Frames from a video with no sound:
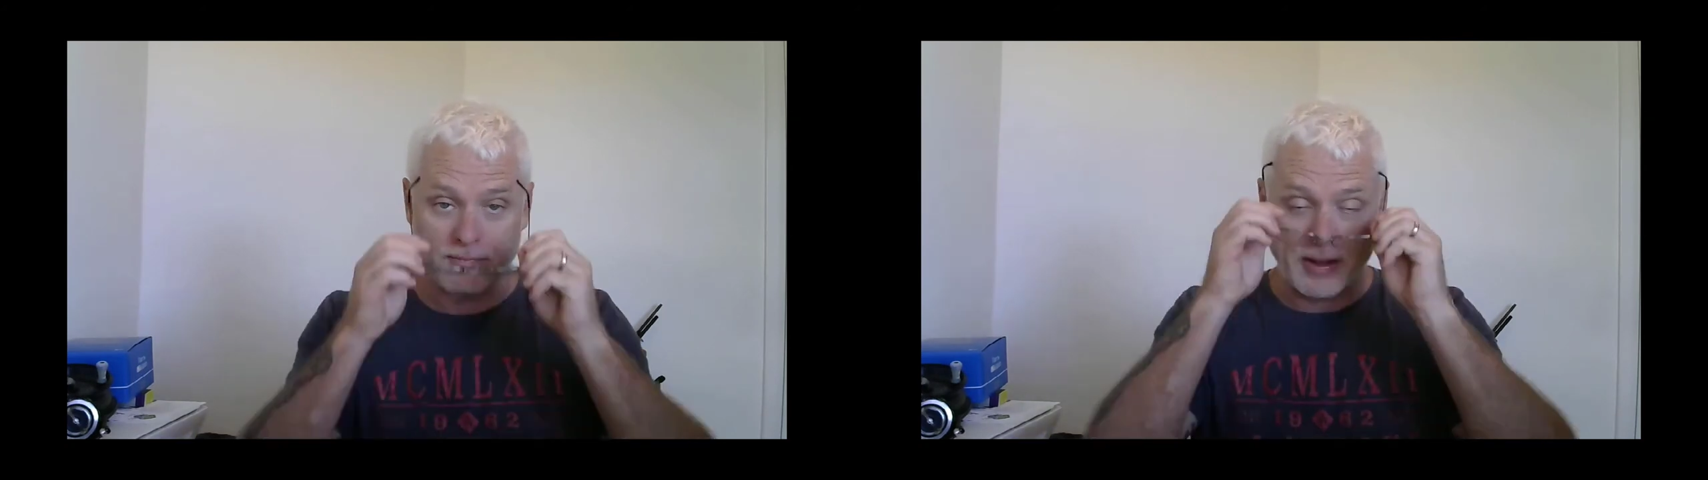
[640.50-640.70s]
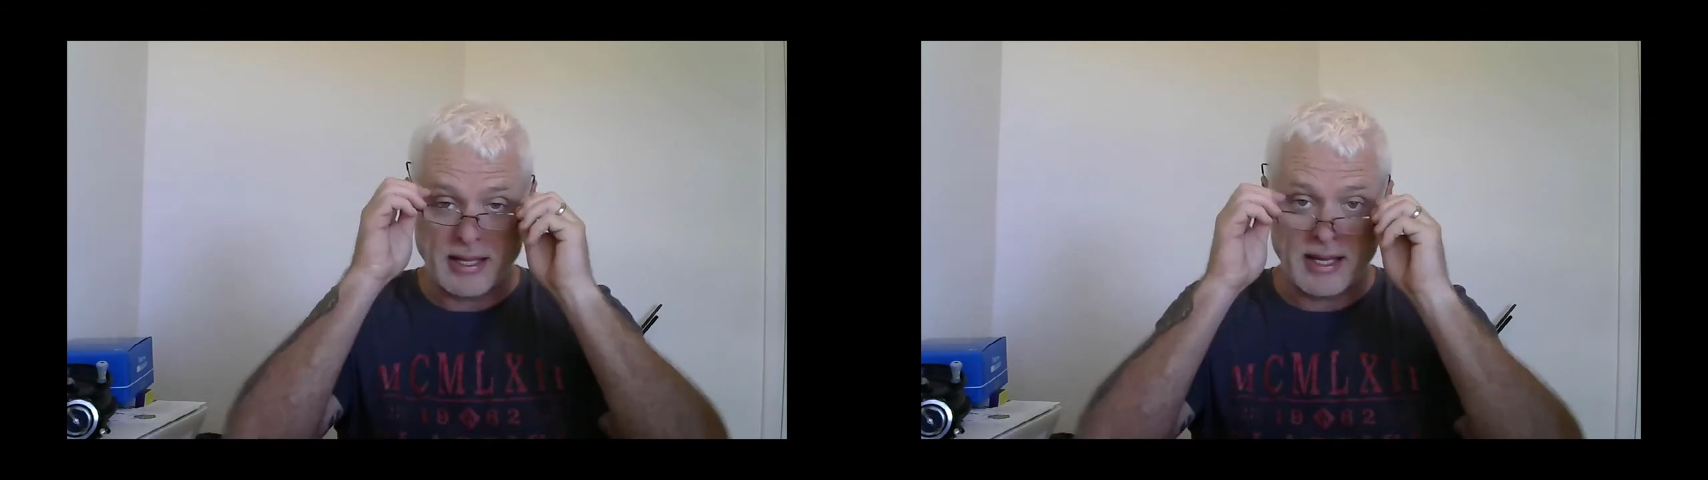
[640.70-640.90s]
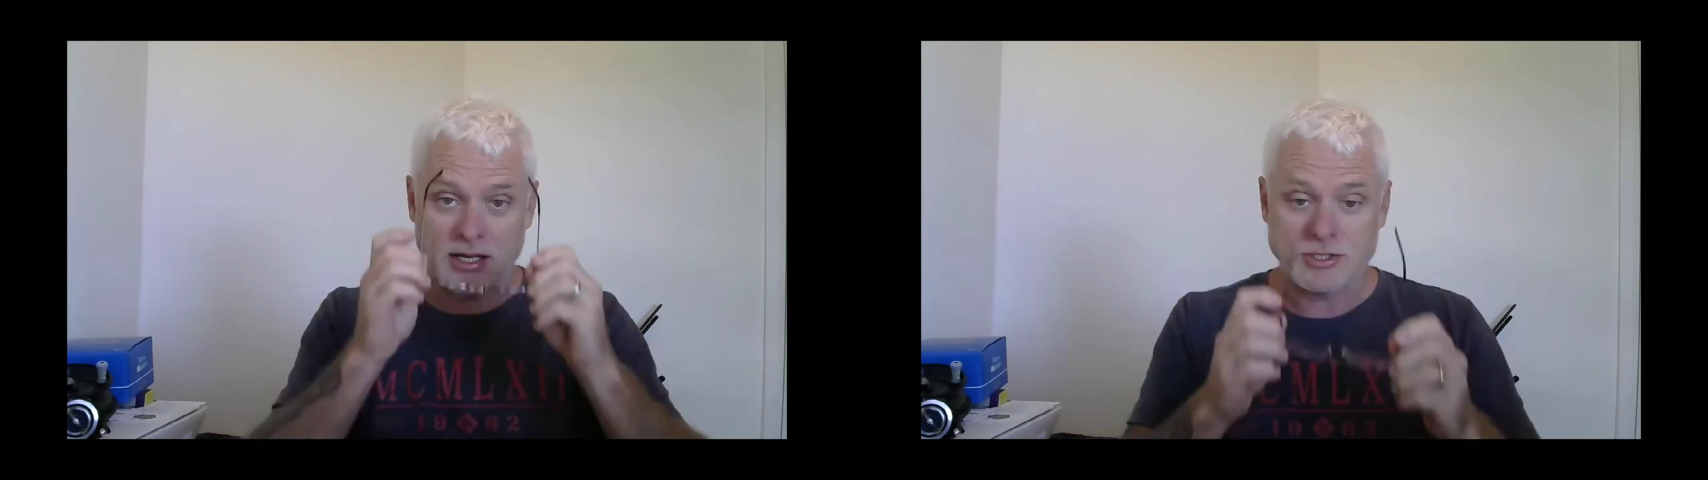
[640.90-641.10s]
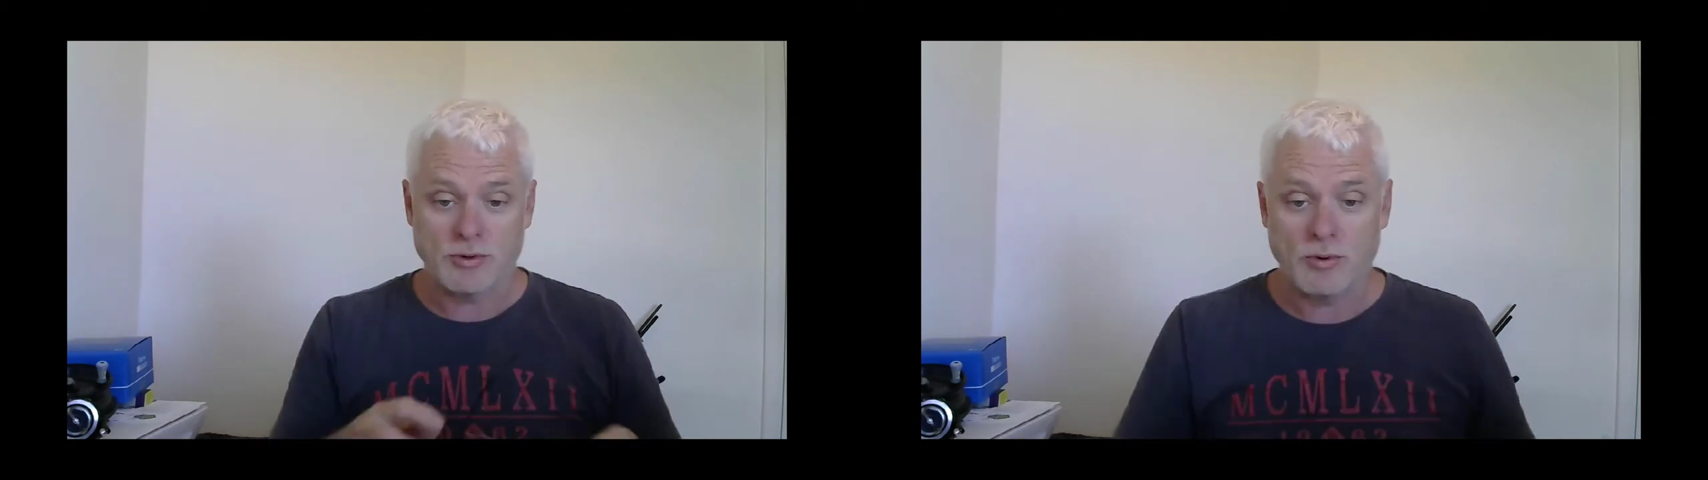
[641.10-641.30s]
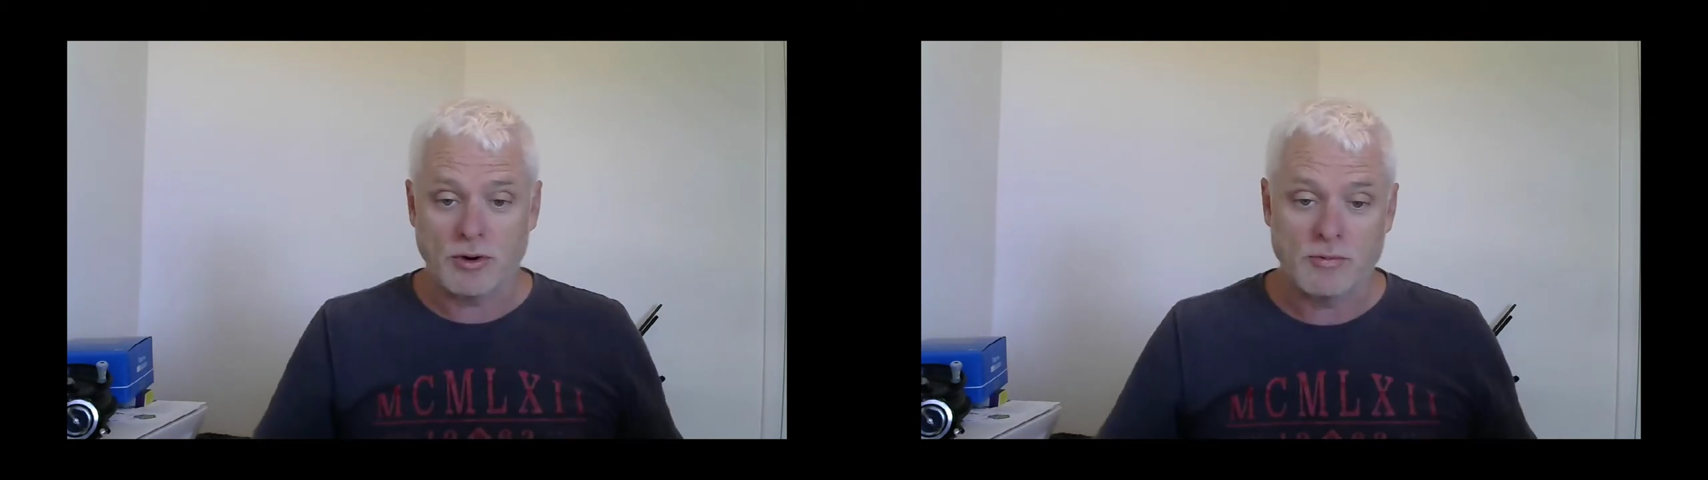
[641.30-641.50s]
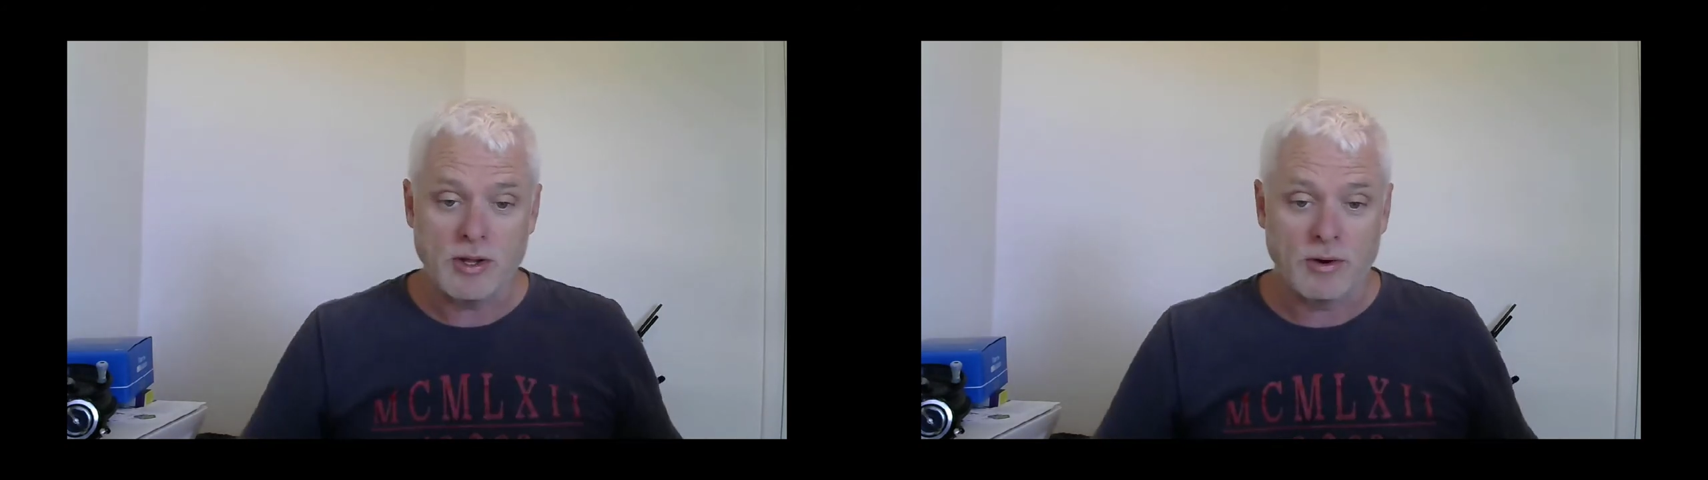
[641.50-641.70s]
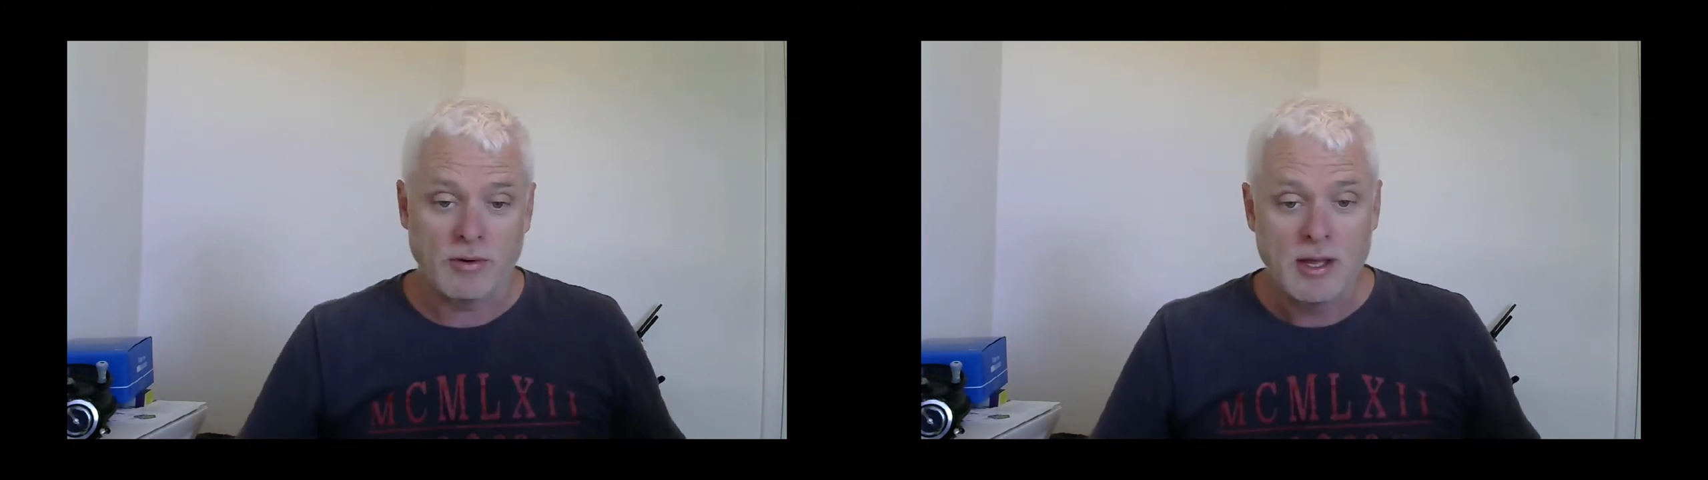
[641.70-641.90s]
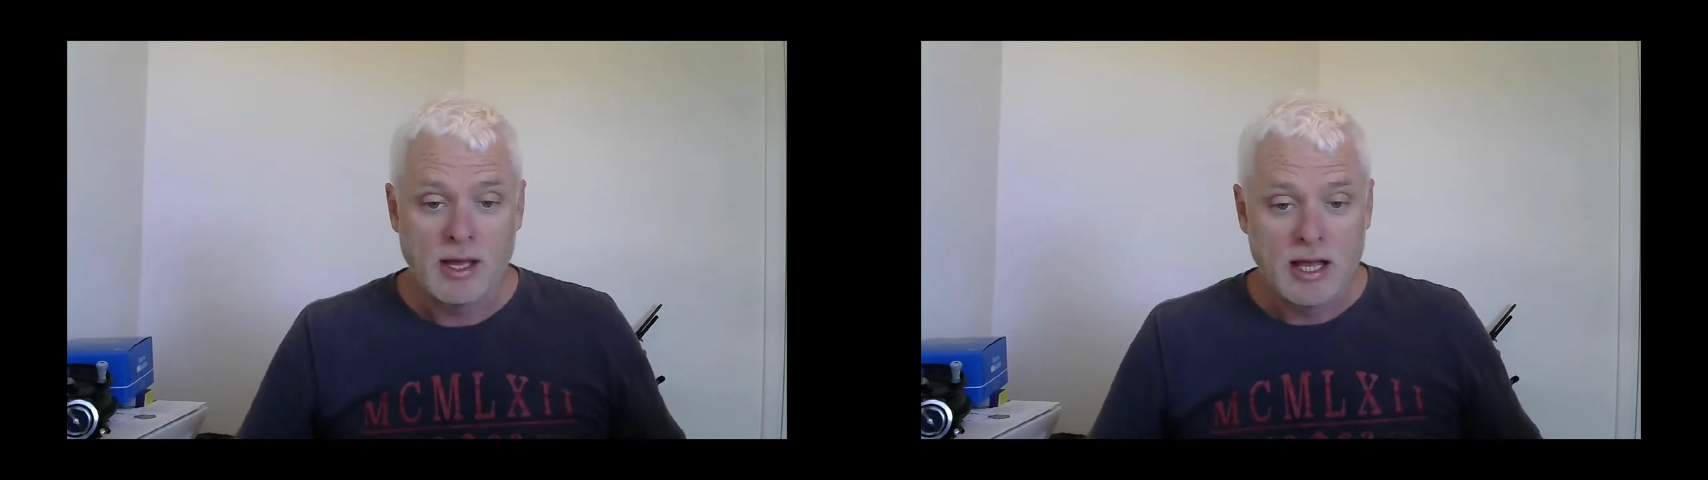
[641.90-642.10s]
Baitcaster rod and reel.